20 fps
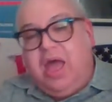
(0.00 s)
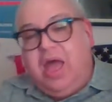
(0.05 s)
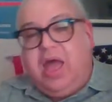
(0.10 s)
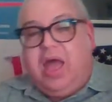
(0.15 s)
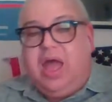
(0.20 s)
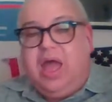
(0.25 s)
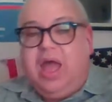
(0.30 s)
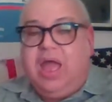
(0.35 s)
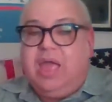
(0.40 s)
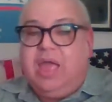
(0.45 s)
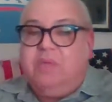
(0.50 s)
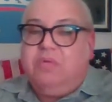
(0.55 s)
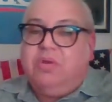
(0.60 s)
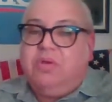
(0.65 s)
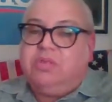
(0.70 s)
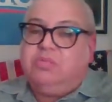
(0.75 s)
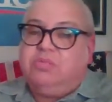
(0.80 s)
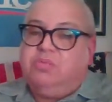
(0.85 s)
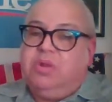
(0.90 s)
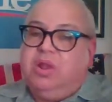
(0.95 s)
I
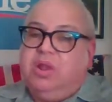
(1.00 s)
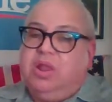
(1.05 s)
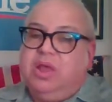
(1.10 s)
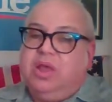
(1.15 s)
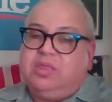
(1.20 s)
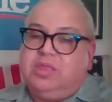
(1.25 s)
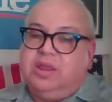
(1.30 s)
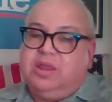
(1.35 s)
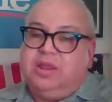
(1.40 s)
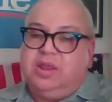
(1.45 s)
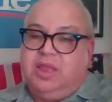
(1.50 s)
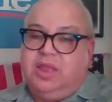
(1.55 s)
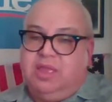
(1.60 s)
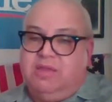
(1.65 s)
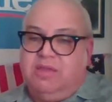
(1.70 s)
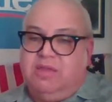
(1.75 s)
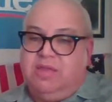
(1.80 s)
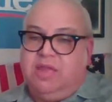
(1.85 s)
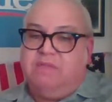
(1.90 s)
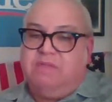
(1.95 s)
was
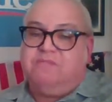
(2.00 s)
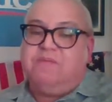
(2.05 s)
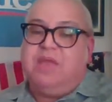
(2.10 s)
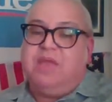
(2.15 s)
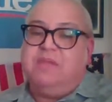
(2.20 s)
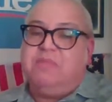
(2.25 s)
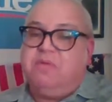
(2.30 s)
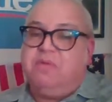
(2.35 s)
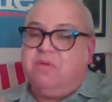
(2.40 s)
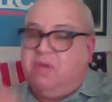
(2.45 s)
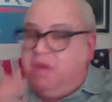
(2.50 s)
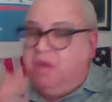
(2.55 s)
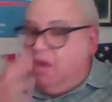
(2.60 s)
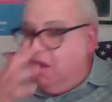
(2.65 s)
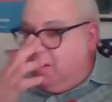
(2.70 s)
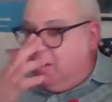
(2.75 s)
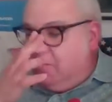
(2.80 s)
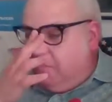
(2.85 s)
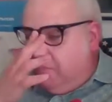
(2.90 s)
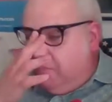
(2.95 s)
reluctantly in favor
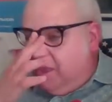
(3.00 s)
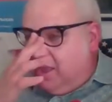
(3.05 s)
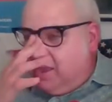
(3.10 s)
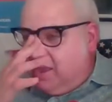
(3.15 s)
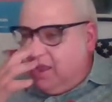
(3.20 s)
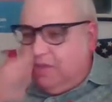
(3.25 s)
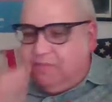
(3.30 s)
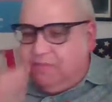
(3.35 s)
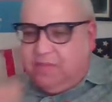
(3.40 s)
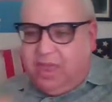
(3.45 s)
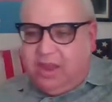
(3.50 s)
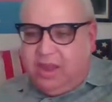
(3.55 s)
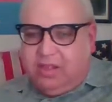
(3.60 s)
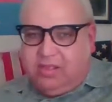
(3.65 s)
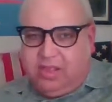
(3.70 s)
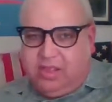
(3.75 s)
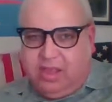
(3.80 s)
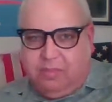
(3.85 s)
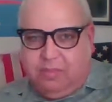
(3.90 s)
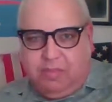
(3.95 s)
of being in
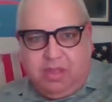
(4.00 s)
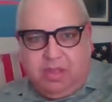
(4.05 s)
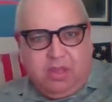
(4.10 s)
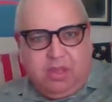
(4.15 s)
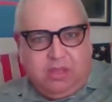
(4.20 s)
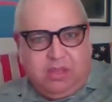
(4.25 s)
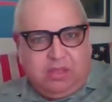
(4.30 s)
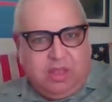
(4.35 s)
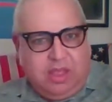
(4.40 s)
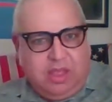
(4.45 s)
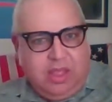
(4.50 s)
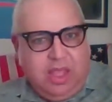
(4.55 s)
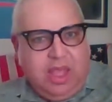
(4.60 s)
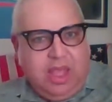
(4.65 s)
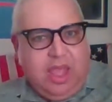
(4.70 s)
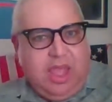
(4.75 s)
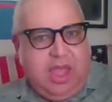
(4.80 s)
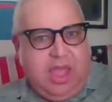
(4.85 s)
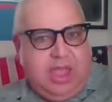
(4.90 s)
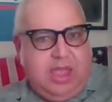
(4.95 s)
Afghanistan because,
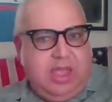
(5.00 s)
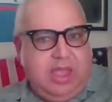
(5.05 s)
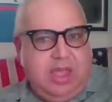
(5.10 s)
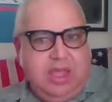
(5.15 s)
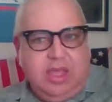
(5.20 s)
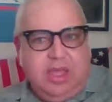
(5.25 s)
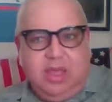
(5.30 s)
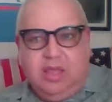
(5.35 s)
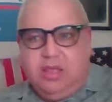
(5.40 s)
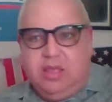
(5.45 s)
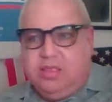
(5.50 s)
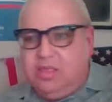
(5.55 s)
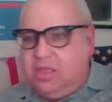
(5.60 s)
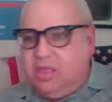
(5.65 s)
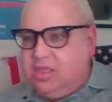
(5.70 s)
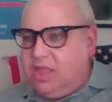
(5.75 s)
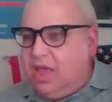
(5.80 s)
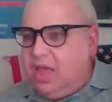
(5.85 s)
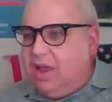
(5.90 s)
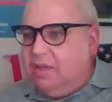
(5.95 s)
hey, the
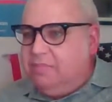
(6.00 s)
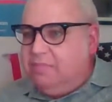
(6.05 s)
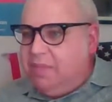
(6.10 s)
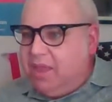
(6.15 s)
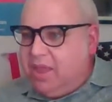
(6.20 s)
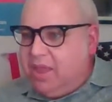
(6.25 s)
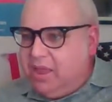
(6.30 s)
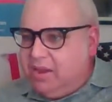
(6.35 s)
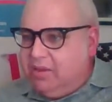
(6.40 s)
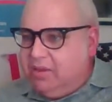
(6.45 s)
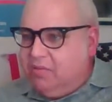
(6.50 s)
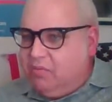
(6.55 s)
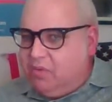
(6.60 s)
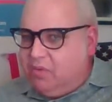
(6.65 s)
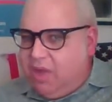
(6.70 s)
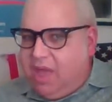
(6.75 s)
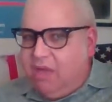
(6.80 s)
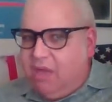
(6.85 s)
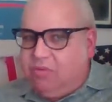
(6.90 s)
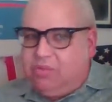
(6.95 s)
Taliban
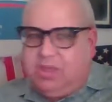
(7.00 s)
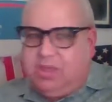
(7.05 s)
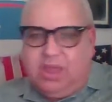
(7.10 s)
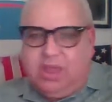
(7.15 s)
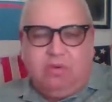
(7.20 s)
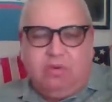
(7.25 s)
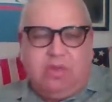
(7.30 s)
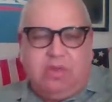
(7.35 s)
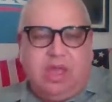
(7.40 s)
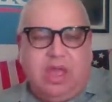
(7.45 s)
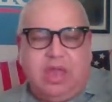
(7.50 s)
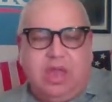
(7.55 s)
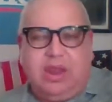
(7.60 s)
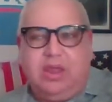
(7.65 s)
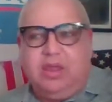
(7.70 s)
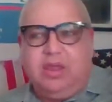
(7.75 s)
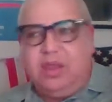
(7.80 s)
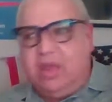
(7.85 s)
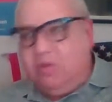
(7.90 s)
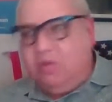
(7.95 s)
were housing
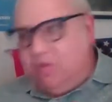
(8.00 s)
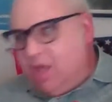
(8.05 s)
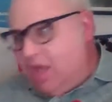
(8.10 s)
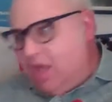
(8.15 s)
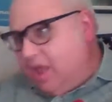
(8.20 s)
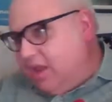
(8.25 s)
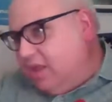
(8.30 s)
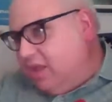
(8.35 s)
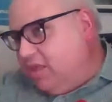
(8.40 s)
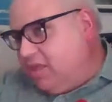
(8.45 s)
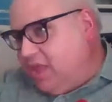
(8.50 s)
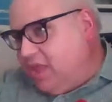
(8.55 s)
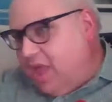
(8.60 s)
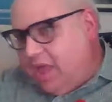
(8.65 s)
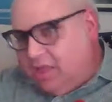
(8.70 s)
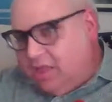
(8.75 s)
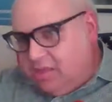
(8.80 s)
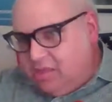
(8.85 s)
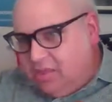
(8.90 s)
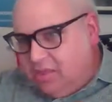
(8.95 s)
Al-Qaeda, and Al-Qaeda
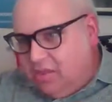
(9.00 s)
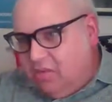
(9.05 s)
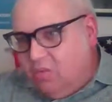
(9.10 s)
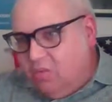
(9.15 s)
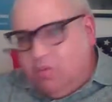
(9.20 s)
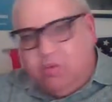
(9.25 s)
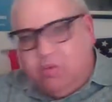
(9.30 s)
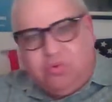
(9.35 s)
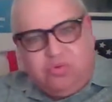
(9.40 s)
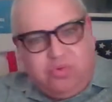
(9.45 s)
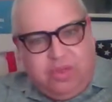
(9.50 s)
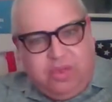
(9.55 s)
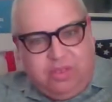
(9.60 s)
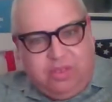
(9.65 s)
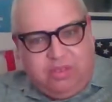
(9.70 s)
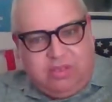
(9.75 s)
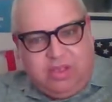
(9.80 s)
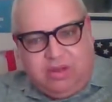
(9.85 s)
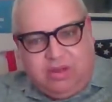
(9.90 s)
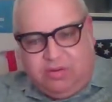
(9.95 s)
attacked the World Trade
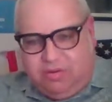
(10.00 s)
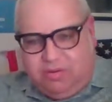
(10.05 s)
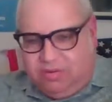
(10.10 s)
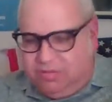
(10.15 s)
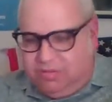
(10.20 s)
Center.